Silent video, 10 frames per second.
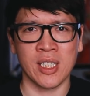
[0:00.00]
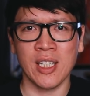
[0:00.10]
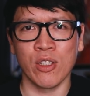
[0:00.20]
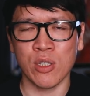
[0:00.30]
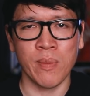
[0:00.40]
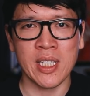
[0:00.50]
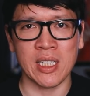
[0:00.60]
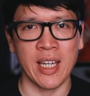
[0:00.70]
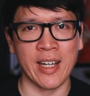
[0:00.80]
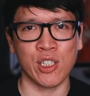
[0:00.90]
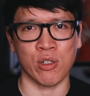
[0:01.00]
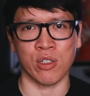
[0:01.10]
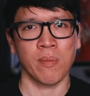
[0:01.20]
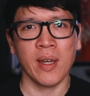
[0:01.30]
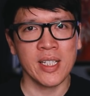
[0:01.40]
see those amazing
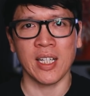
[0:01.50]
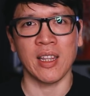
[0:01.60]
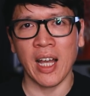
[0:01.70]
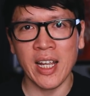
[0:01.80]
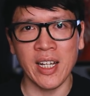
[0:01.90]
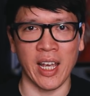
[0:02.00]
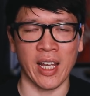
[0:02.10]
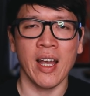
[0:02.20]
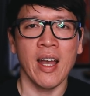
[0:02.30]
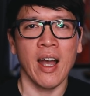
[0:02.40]
textures, amazing lighting.